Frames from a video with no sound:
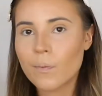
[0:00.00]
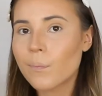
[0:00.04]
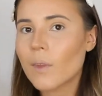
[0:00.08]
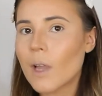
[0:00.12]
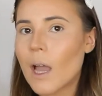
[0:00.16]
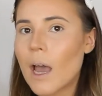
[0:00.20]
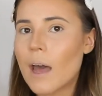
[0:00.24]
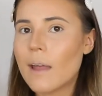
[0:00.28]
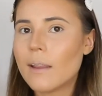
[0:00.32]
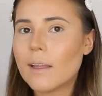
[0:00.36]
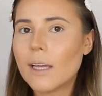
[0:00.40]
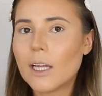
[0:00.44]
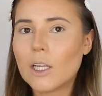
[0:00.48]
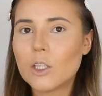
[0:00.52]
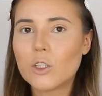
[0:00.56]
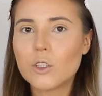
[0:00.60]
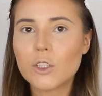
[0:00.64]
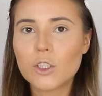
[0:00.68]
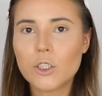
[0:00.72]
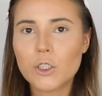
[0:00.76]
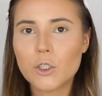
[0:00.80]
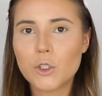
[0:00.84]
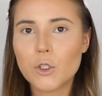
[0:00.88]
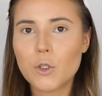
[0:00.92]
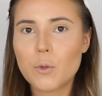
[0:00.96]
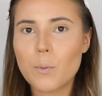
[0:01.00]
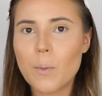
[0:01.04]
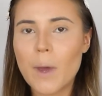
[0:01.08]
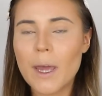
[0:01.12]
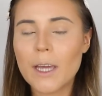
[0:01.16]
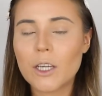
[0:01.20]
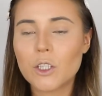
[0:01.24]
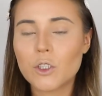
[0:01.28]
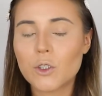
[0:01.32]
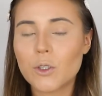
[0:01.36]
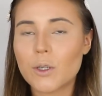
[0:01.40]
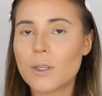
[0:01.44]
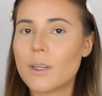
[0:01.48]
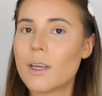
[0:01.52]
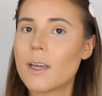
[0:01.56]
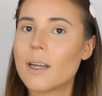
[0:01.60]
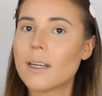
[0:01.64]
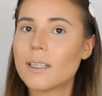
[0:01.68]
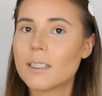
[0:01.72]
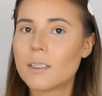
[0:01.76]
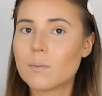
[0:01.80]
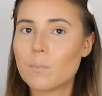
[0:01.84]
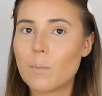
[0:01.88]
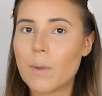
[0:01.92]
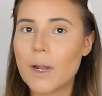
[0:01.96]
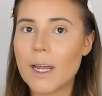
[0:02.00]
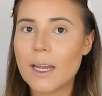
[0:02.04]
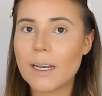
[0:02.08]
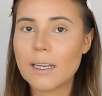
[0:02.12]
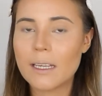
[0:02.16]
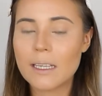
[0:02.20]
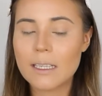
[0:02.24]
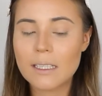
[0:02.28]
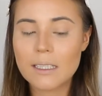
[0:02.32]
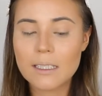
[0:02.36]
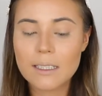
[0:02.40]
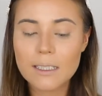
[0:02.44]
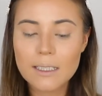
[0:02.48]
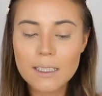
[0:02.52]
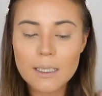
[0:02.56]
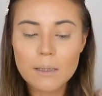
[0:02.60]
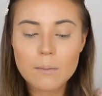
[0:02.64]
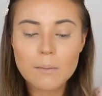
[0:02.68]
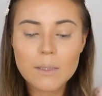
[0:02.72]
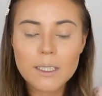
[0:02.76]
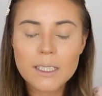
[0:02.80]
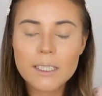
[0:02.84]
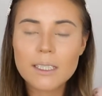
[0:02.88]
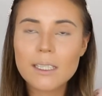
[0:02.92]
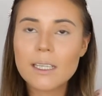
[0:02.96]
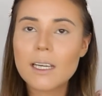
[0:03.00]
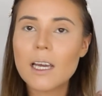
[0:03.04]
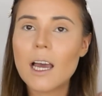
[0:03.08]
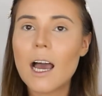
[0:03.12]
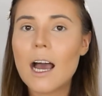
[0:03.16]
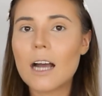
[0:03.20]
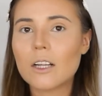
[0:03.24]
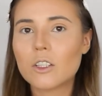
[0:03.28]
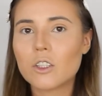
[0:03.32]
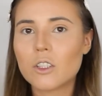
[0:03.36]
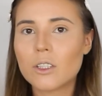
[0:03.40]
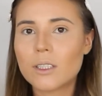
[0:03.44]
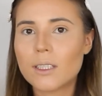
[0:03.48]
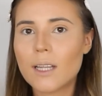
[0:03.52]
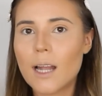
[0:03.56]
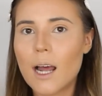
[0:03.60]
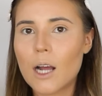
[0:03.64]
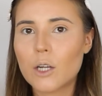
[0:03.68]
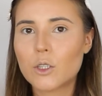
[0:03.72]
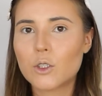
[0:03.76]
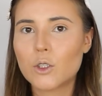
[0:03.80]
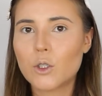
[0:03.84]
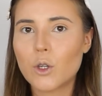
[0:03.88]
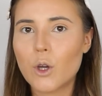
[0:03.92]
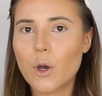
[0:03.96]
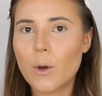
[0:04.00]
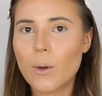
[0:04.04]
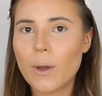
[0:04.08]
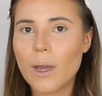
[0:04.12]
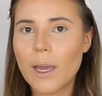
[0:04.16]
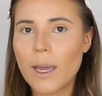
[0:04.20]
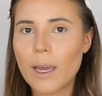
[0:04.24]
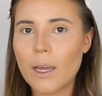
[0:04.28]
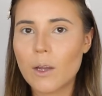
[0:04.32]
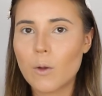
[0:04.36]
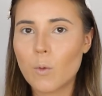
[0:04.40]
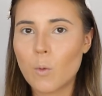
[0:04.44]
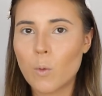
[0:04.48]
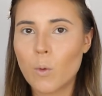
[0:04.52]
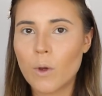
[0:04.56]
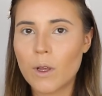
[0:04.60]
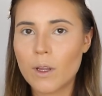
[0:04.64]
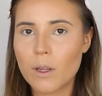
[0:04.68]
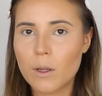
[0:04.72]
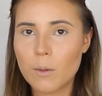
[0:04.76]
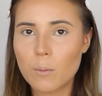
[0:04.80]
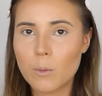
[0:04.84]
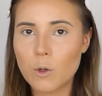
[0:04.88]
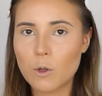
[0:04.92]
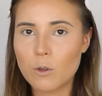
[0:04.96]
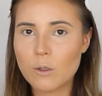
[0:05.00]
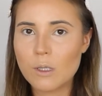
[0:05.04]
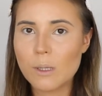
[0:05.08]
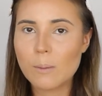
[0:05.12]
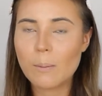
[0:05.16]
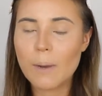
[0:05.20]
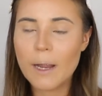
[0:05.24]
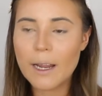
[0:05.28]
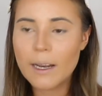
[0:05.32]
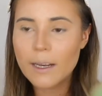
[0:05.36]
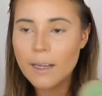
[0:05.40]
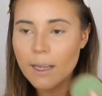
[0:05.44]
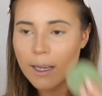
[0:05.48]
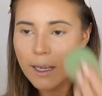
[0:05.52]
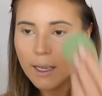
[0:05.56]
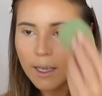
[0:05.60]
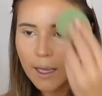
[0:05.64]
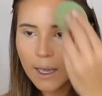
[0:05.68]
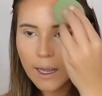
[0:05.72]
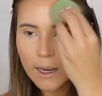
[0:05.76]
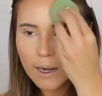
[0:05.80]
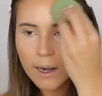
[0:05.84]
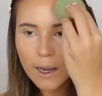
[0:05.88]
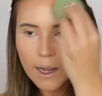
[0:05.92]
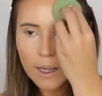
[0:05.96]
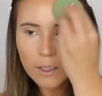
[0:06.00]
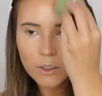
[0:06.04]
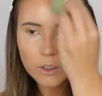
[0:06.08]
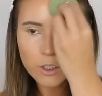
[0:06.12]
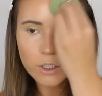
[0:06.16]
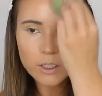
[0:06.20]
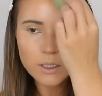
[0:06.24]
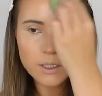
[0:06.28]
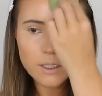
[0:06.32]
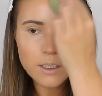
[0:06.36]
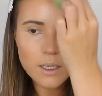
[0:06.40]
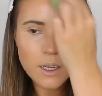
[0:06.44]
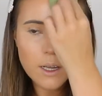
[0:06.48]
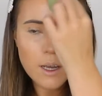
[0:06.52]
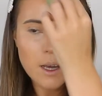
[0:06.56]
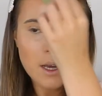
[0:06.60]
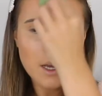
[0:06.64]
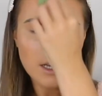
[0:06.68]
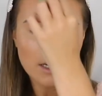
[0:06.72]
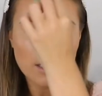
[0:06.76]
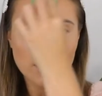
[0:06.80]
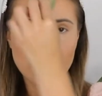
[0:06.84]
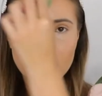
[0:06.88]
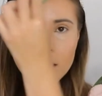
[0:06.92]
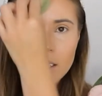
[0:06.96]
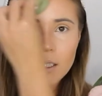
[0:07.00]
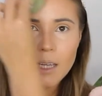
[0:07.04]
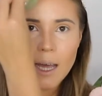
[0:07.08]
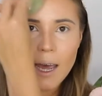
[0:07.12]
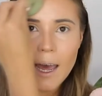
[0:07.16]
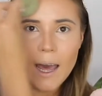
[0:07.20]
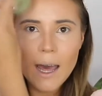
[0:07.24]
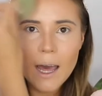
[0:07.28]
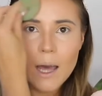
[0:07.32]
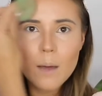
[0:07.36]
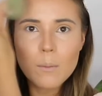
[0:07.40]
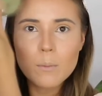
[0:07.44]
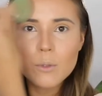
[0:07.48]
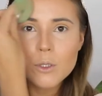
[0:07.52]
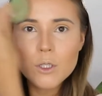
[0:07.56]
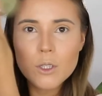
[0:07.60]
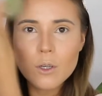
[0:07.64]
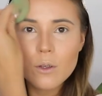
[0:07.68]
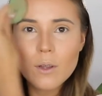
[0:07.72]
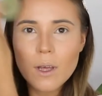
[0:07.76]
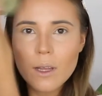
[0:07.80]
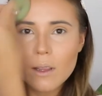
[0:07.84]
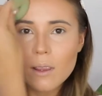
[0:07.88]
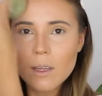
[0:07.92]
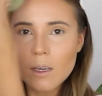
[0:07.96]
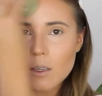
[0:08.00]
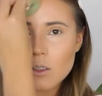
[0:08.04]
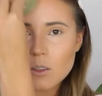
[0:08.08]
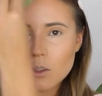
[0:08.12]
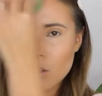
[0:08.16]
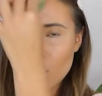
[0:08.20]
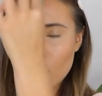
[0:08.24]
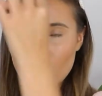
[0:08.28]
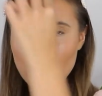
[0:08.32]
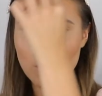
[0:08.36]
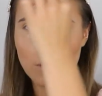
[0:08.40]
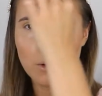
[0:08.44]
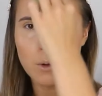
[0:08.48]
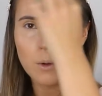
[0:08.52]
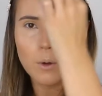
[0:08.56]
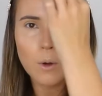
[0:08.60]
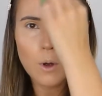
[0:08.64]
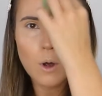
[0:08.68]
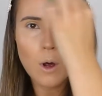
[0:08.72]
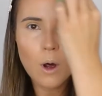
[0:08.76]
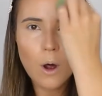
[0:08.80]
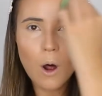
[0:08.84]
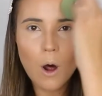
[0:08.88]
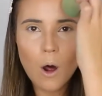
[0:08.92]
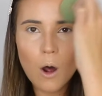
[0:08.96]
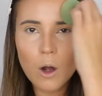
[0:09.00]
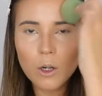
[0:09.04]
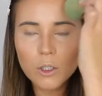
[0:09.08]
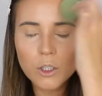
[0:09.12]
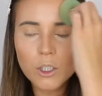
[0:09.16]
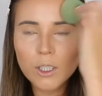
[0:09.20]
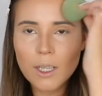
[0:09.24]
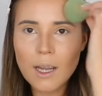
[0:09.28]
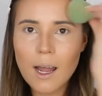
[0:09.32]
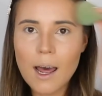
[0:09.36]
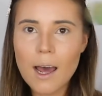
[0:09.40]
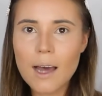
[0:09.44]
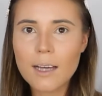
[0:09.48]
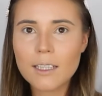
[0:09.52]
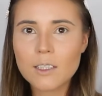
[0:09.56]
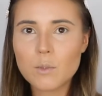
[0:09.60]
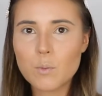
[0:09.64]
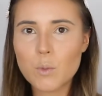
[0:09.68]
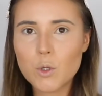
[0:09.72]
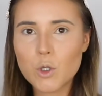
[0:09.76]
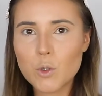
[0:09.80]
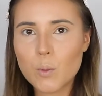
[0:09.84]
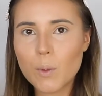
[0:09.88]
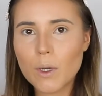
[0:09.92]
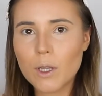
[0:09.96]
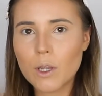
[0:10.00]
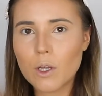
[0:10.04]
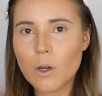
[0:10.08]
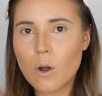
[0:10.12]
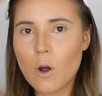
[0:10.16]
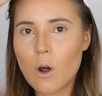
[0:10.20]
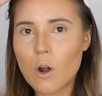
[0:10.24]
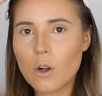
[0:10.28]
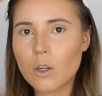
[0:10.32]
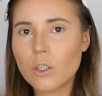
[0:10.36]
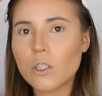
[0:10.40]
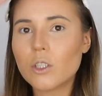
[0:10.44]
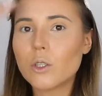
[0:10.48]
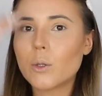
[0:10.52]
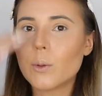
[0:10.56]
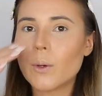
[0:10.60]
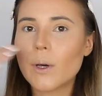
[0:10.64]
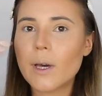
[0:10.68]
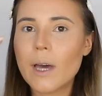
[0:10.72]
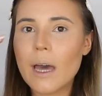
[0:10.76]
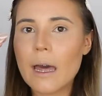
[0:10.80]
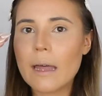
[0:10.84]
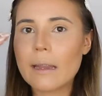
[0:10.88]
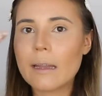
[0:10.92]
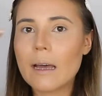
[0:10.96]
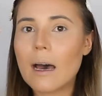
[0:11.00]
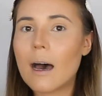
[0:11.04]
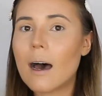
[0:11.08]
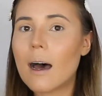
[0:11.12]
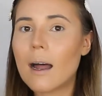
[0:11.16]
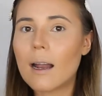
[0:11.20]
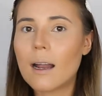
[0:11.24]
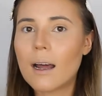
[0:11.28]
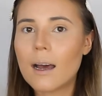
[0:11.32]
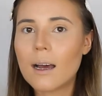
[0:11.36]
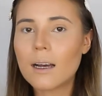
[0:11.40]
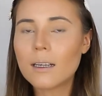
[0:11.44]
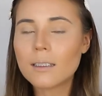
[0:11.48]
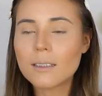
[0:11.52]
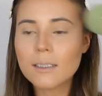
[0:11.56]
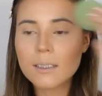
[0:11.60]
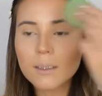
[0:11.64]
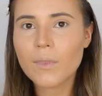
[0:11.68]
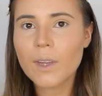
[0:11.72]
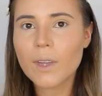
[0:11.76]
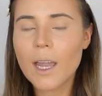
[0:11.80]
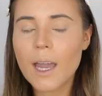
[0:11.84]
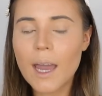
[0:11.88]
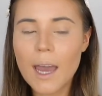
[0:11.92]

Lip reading: And then just to make sure that it's blended seamlessly, I just like to go ahead with the beauty blender again and just dab so that there's no harsh lines between the contour and the highlights.